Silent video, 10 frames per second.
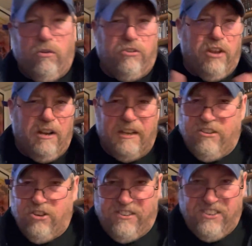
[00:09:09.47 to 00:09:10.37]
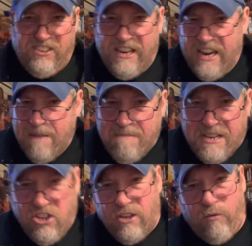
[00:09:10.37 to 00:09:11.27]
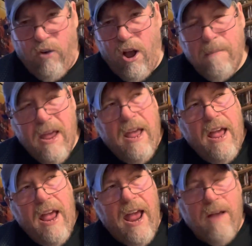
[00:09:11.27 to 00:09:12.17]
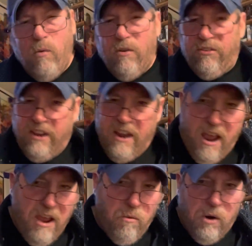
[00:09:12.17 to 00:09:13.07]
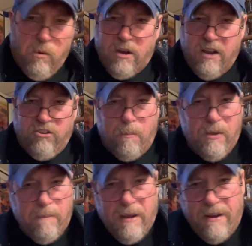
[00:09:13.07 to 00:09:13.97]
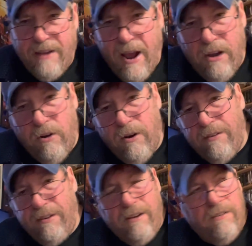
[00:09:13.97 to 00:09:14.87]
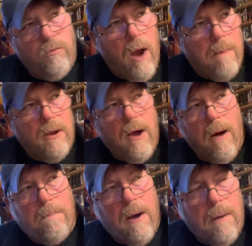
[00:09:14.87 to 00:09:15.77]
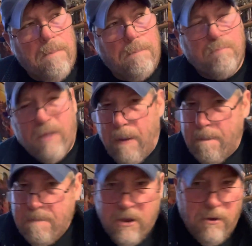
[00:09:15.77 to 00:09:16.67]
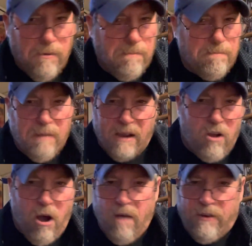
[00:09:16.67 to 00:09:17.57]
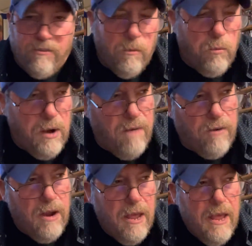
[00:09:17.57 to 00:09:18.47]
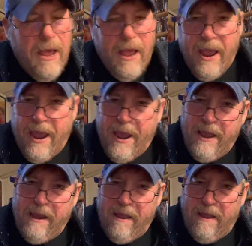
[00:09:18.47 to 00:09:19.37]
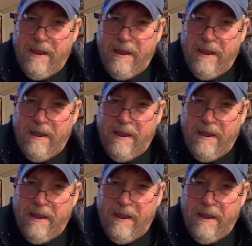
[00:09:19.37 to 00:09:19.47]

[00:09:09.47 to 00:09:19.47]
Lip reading: suddenly just see images from. And we'll see Henry, we'll catch up with him at a diner as he's wrapping up a meal, a coffee or something, whatever. And